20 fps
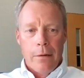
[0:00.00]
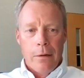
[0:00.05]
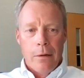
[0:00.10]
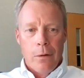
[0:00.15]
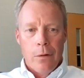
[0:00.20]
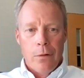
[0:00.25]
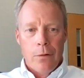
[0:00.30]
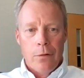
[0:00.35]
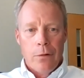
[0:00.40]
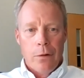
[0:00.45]

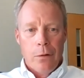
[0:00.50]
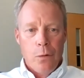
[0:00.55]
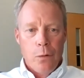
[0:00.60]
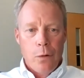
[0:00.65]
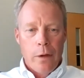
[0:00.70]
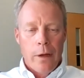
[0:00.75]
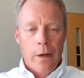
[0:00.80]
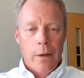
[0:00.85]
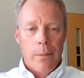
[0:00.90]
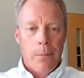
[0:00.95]
there's a new
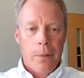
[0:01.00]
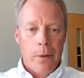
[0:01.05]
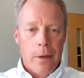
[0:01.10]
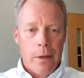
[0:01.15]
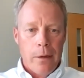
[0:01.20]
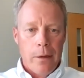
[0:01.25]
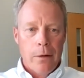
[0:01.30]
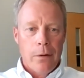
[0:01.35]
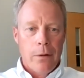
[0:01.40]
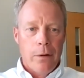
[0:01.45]

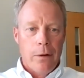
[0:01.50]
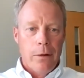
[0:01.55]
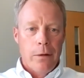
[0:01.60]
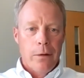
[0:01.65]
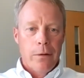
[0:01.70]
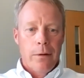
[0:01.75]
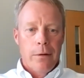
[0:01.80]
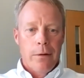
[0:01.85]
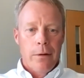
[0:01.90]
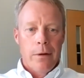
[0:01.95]
campaign
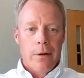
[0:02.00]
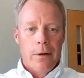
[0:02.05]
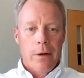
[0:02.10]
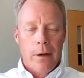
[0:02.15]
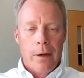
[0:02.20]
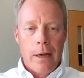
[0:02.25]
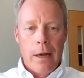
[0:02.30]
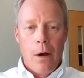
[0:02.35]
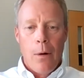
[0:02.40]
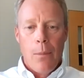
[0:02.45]
called
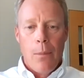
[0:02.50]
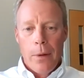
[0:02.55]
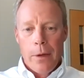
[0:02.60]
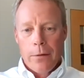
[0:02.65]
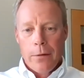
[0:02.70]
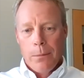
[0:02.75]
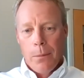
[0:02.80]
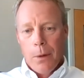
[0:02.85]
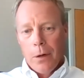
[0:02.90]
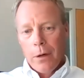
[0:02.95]

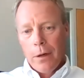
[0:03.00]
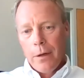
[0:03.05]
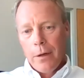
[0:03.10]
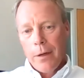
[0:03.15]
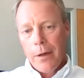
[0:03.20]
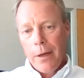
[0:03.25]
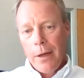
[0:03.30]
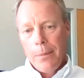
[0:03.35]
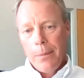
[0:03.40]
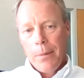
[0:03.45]
account-based
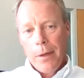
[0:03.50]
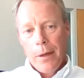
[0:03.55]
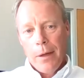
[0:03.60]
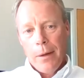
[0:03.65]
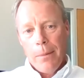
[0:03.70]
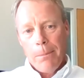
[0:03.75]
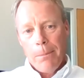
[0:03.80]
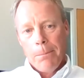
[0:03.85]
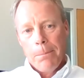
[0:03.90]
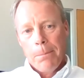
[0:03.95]
marketing,
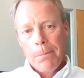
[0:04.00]
ABM.